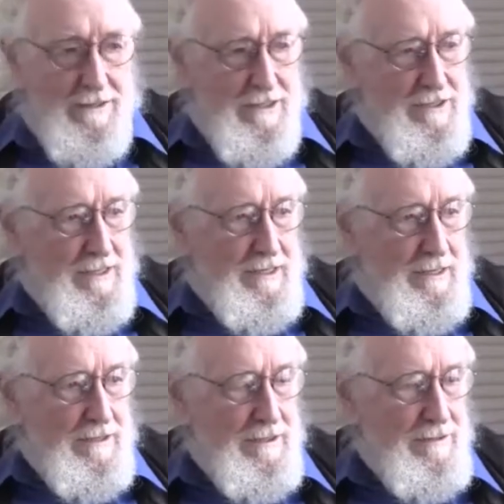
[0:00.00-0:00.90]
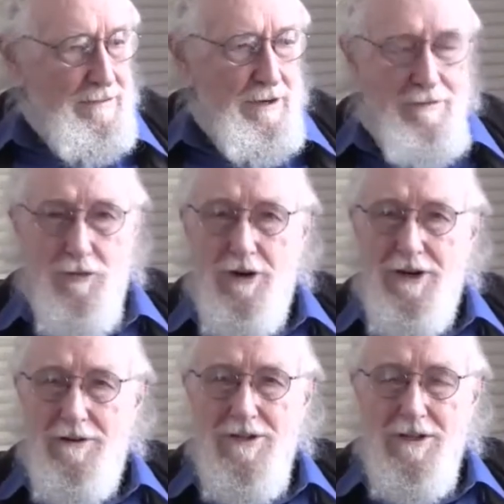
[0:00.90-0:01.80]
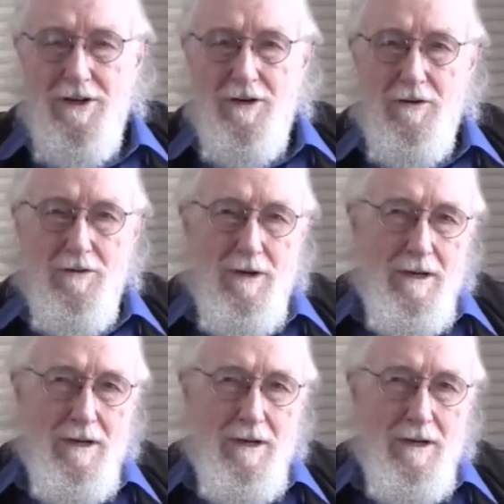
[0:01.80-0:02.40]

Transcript: Uh, just uh, three or four years ago,